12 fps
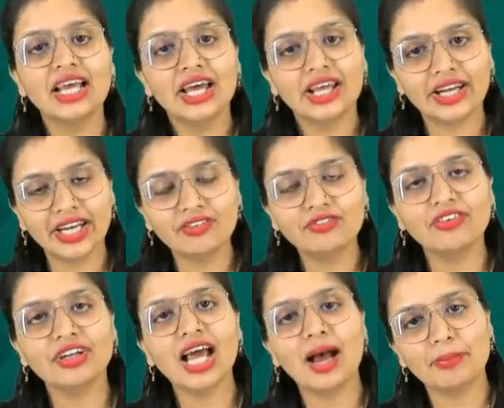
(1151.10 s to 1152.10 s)
rainfall
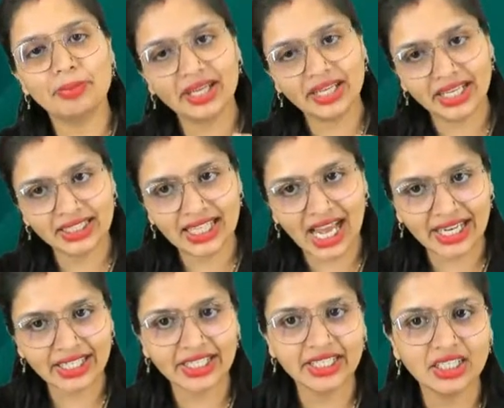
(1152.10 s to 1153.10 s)
happening in that
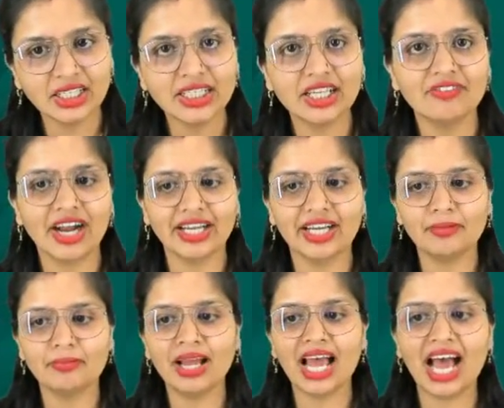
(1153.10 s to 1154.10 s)
year divided
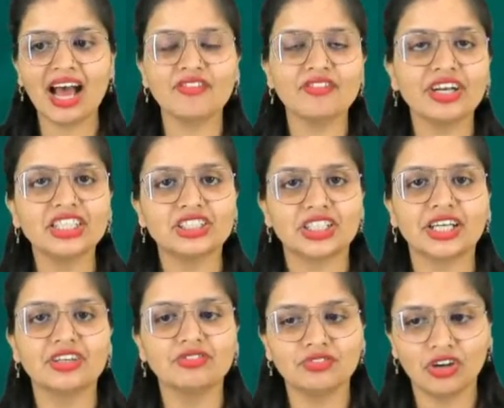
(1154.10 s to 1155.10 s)
by average
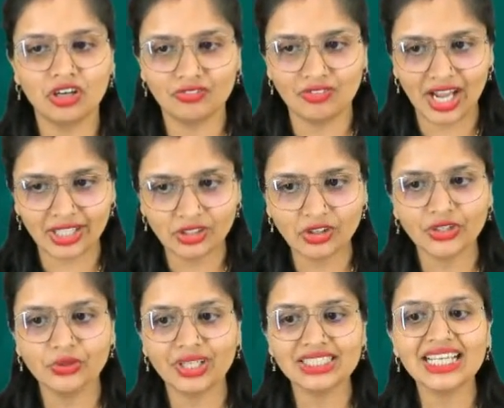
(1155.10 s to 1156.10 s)
rainfall value, or you
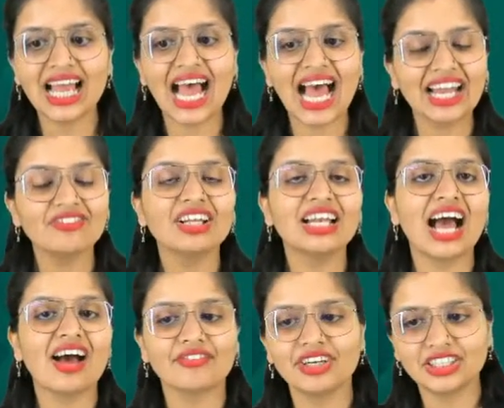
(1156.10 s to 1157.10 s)
can say annual
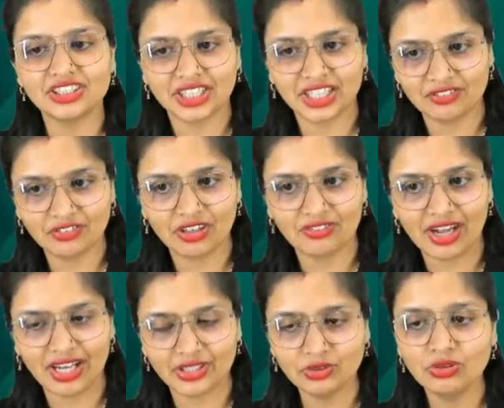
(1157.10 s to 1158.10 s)
average rainfall
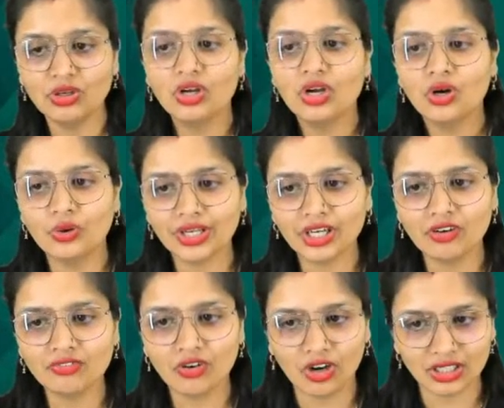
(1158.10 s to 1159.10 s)
value, okay, of
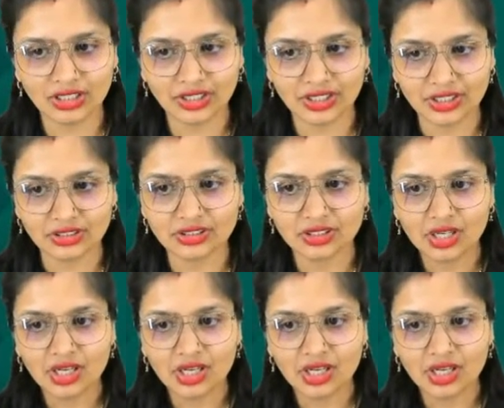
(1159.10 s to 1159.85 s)
all the years.